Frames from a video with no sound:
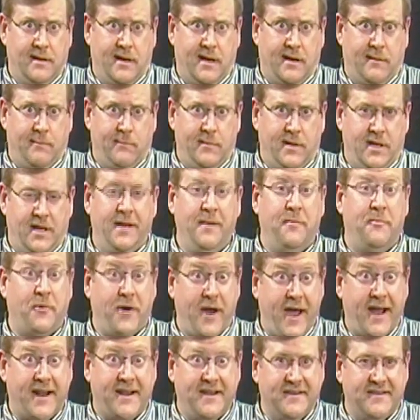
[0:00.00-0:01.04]
Yep,
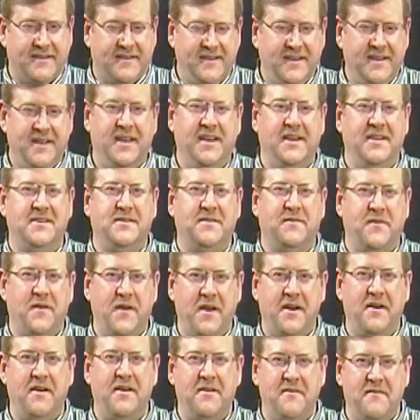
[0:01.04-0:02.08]
practice. It is
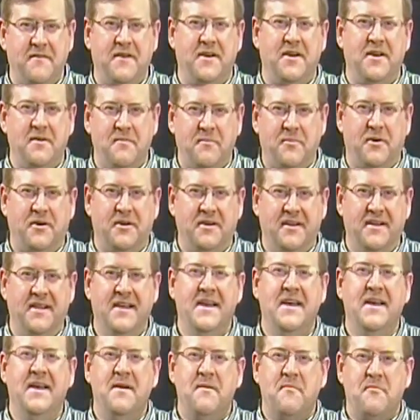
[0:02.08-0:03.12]
very, very important.
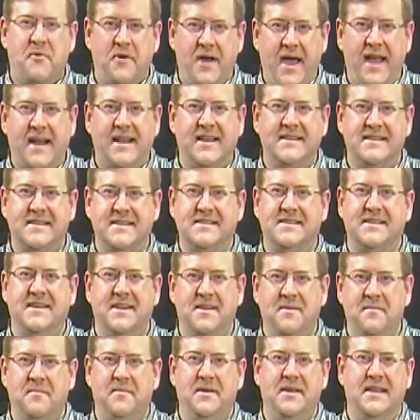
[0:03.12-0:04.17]
Practice is
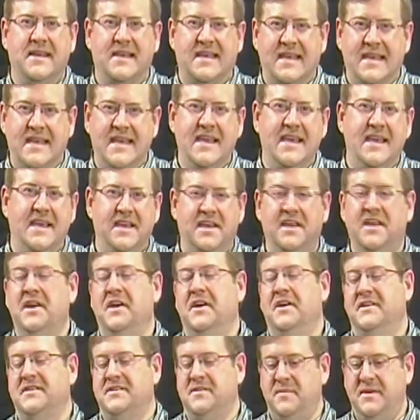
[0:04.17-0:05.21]
going to be the key
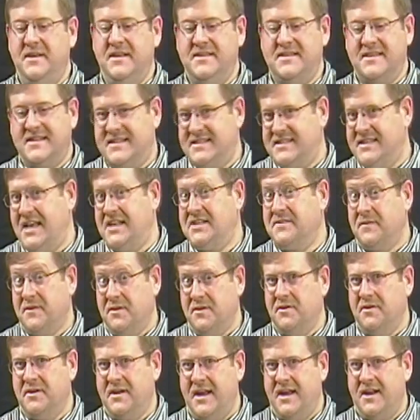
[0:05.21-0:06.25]
to being
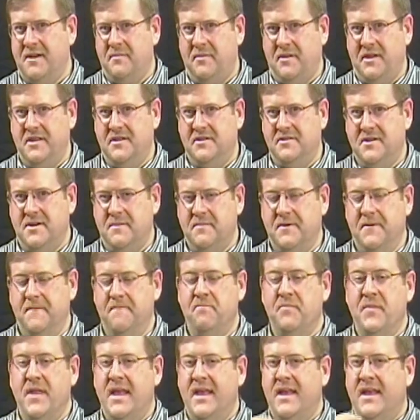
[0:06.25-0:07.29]
successful learning how to play the trumpet.
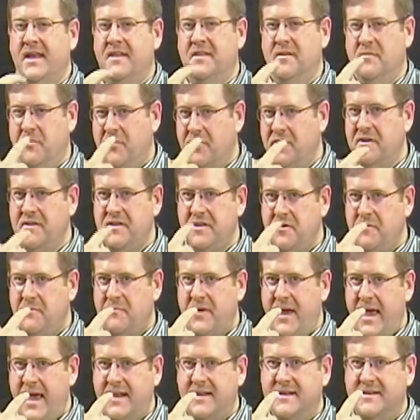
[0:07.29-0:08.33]
The more that you
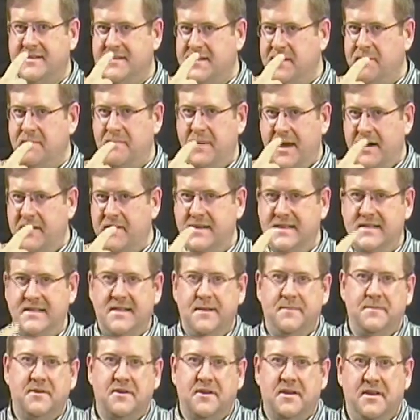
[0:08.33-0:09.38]
practice, the better these
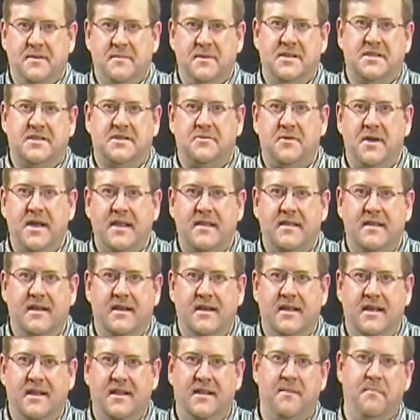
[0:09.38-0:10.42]
lips are going to be
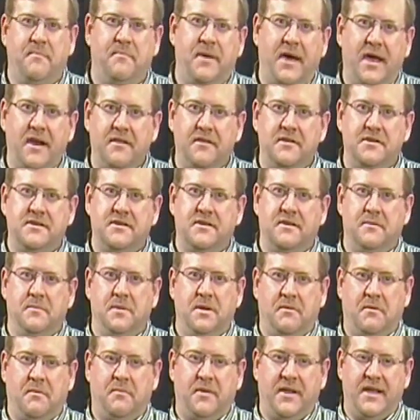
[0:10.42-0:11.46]
strengthened, and the better that you're going
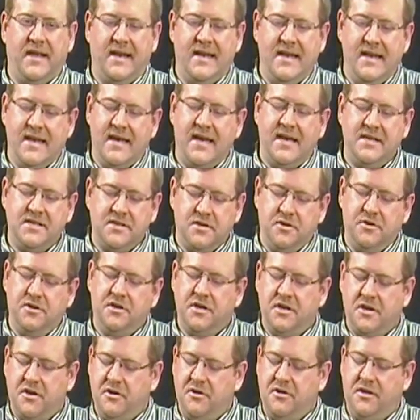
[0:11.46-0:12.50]
to be able to play a nice,
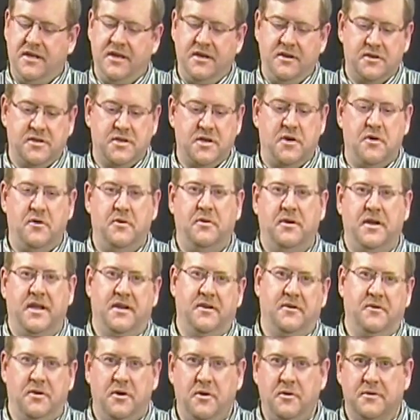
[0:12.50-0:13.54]
good, clear tone
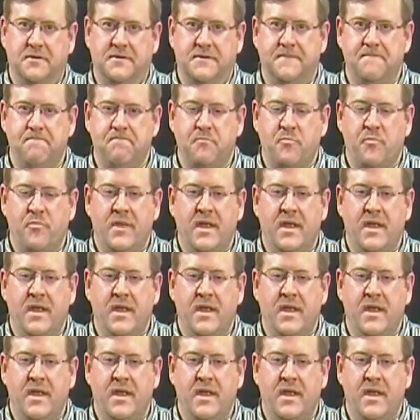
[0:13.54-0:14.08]
on your notes.